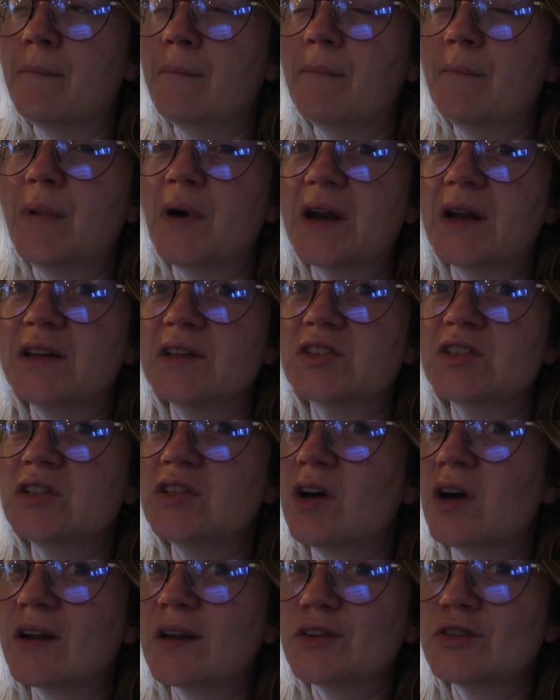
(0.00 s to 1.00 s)
But it's
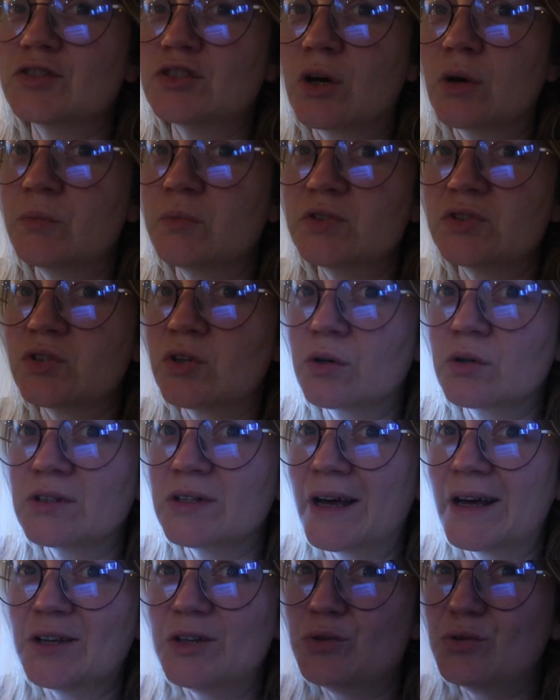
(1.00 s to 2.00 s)
not a zombie story
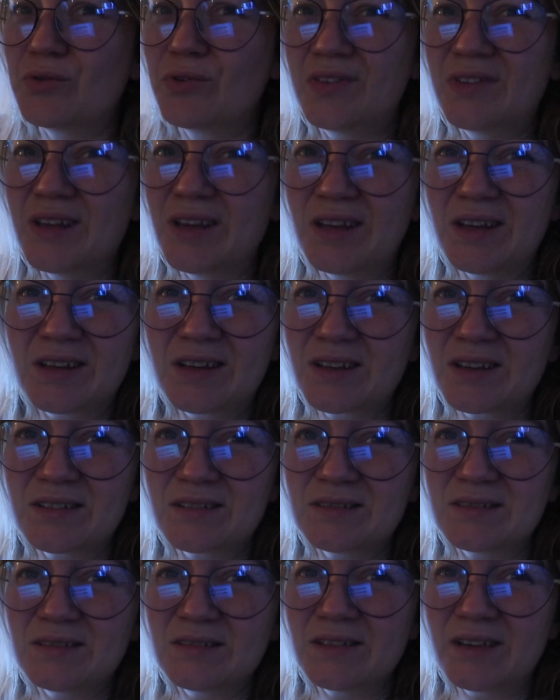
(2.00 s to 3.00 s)
like you think,
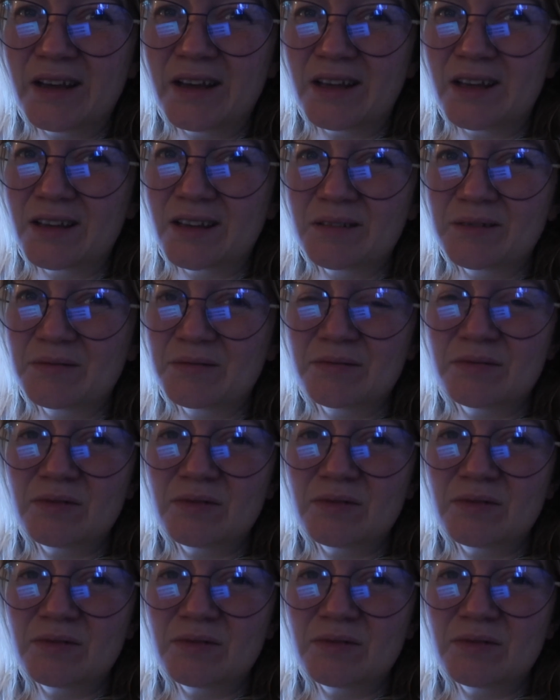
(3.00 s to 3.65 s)
like